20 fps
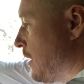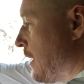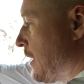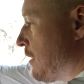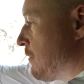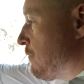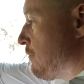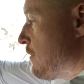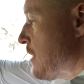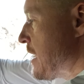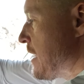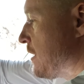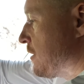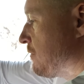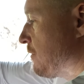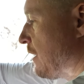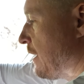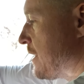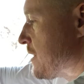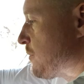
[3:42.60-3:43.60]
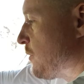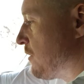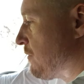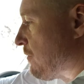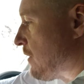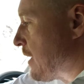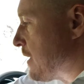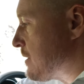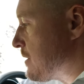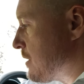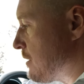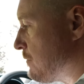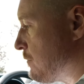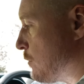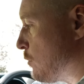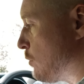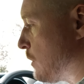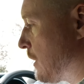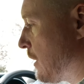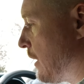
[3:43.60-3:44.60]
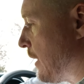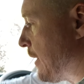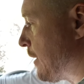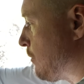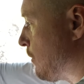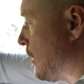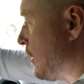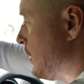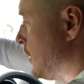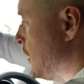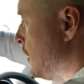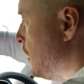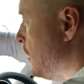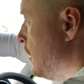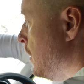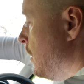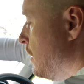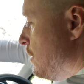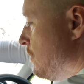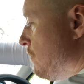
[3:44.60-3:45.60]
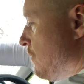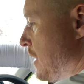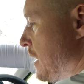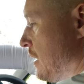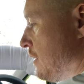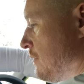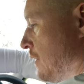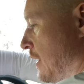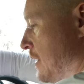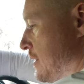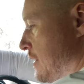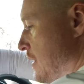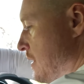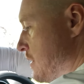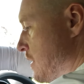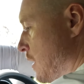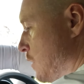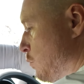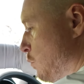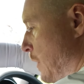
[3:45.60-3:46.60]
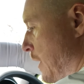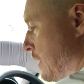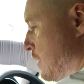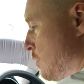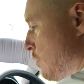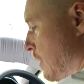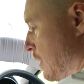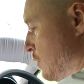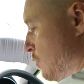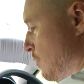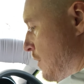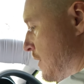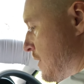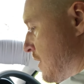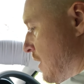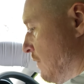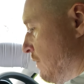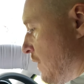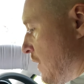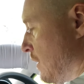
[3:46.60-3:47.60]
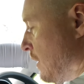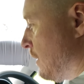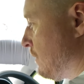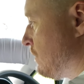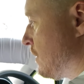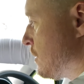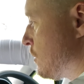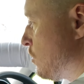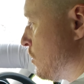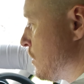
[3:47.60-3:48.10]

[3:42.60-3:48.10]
a free advice, my friends, if you would like one. Free advice is that when you are doing something like this